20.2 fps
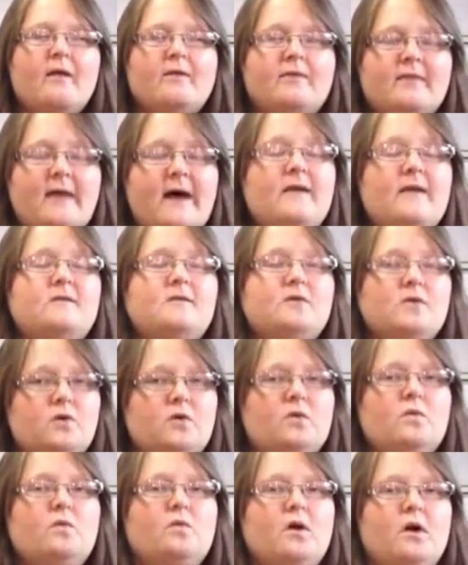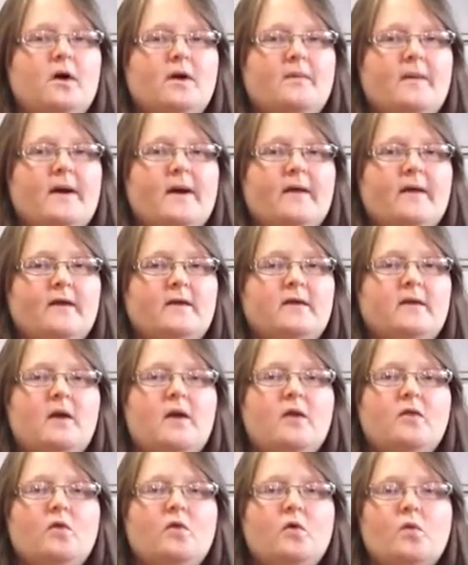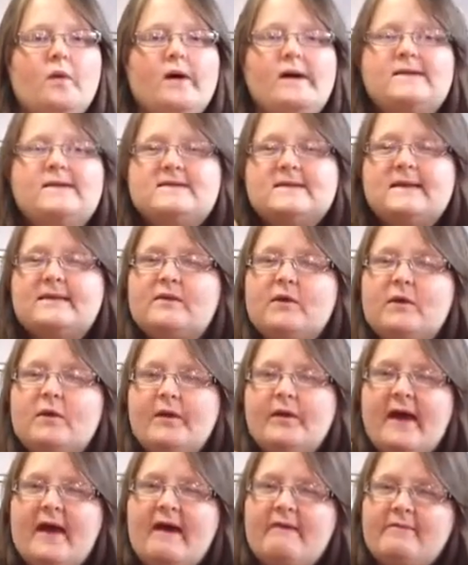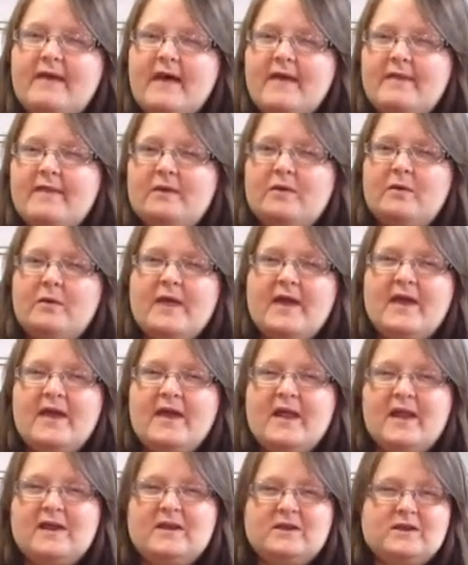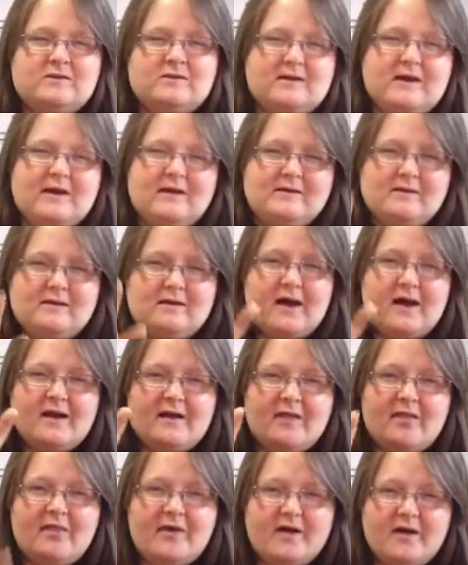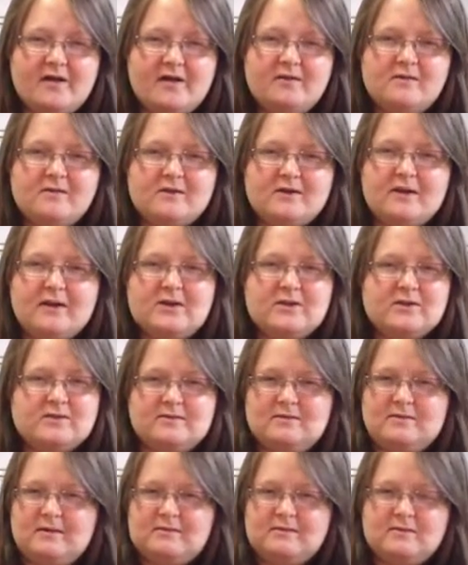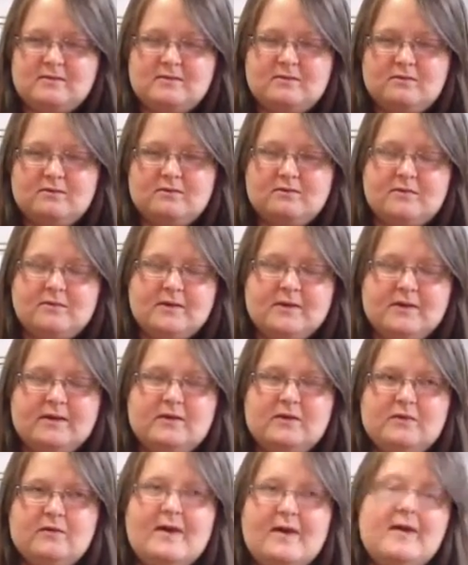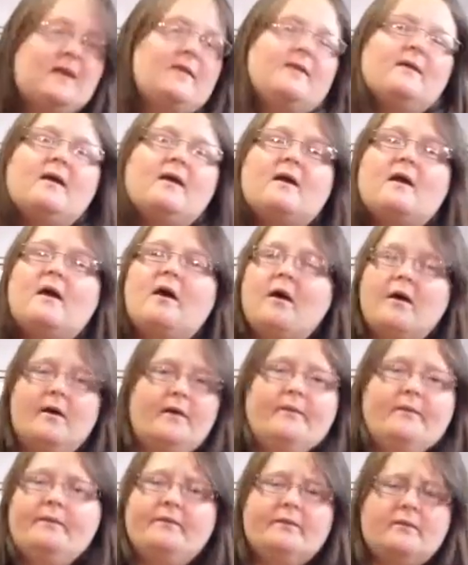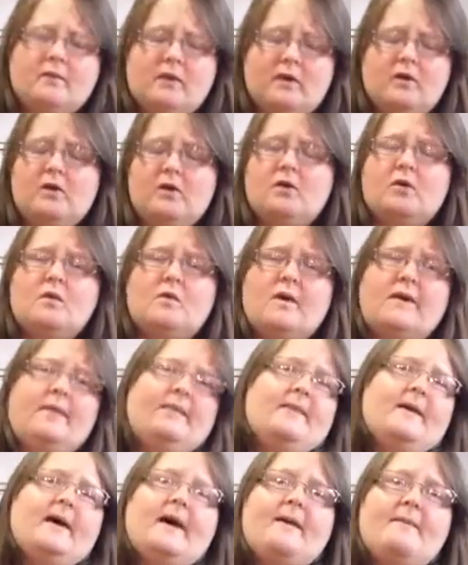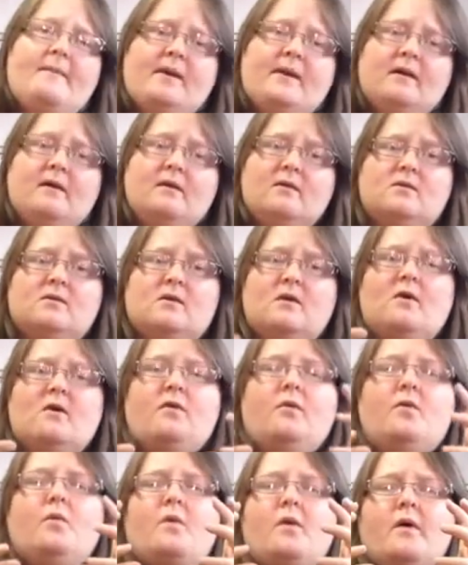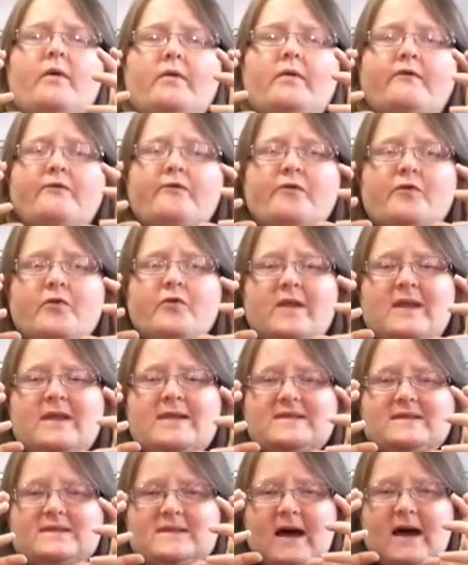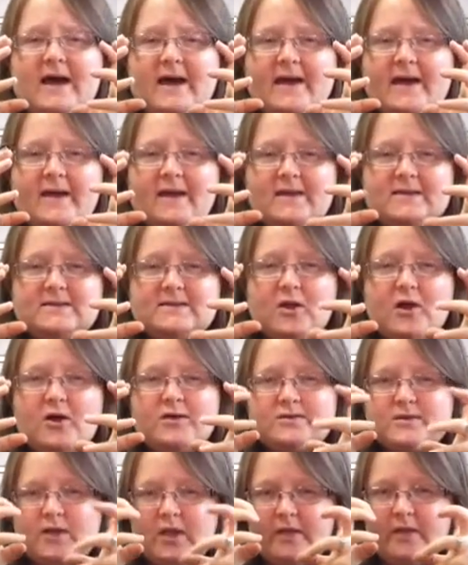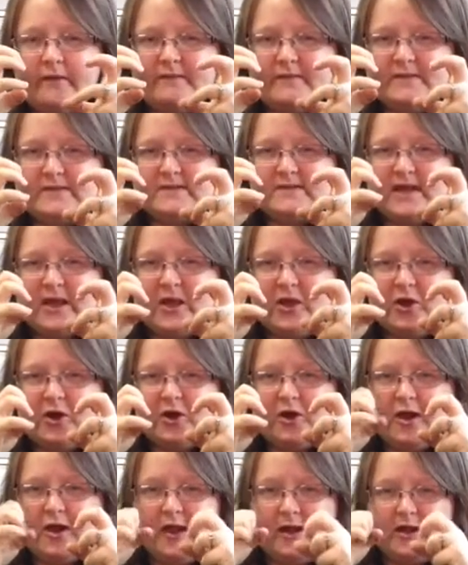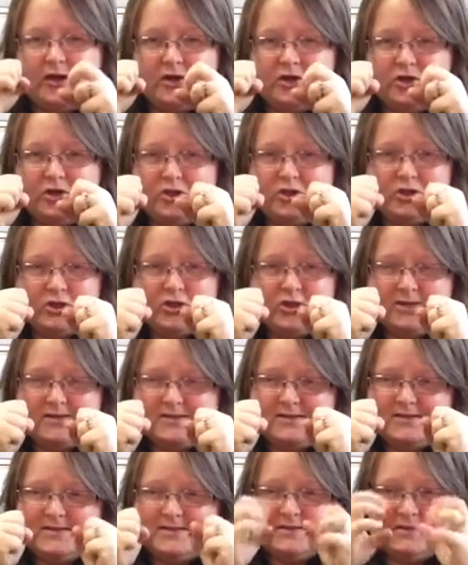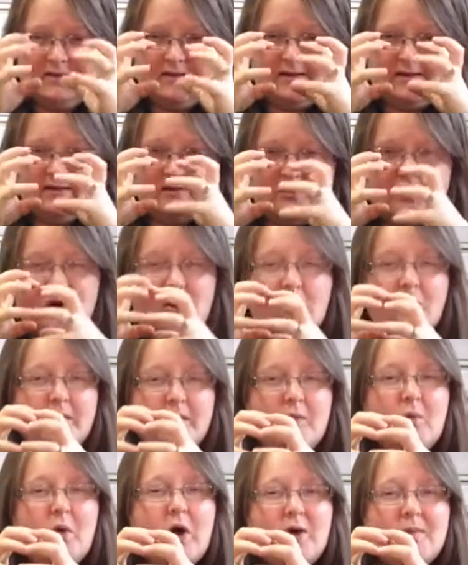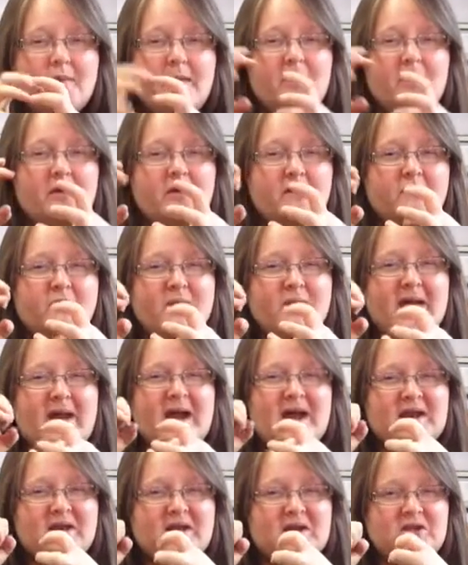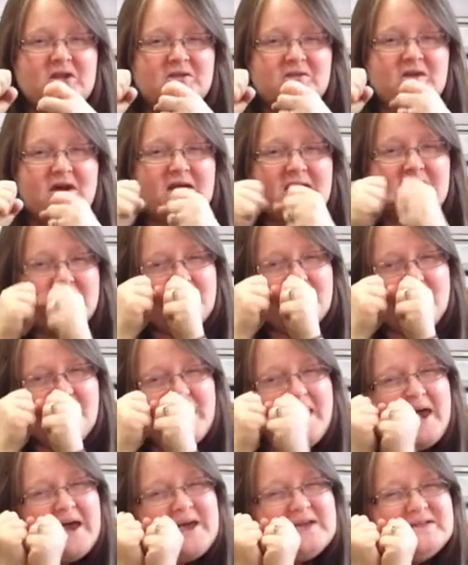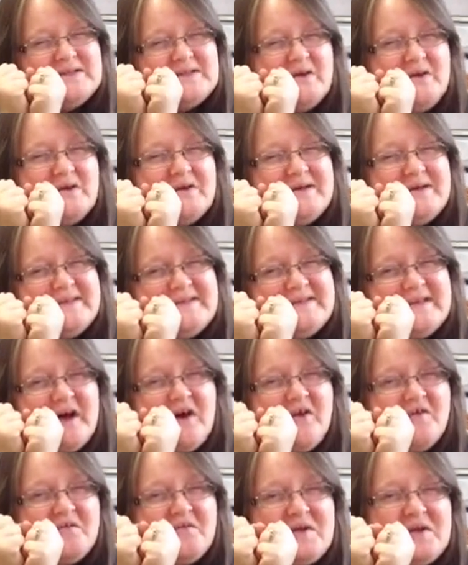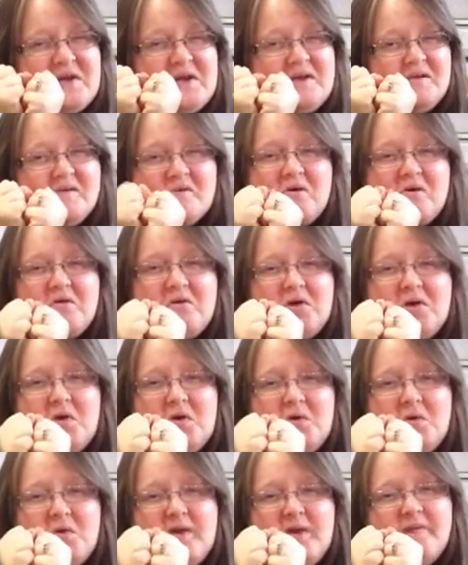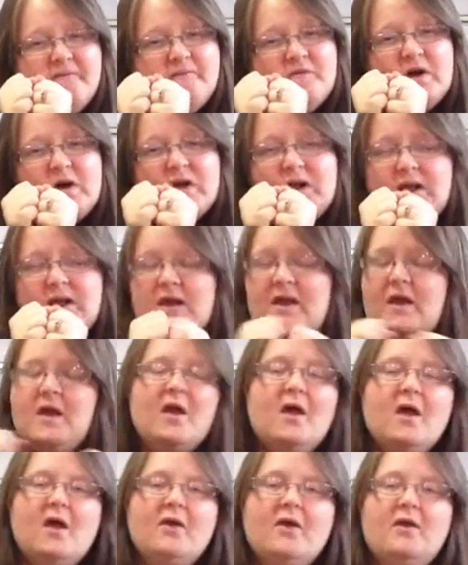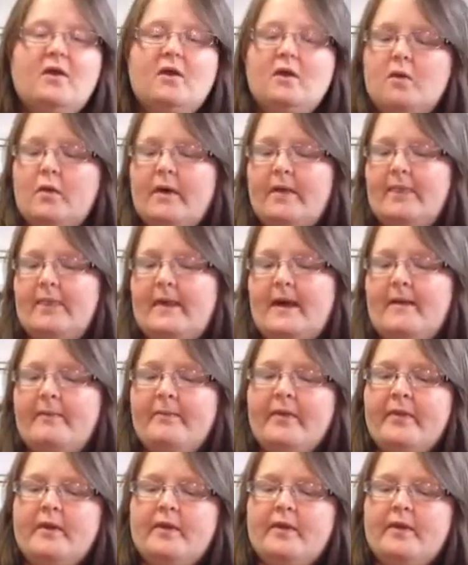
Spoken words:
That's a good watermelon. The ones that don't have that you hit and it just kind of thuds and it just doesn't really do anything, you don't want that, because the fruit inside has lost all of its air, and it's just, you know, when watermelon goes bad and it just kind of compacts on itself and it gets all gooey and funky. You don't want that.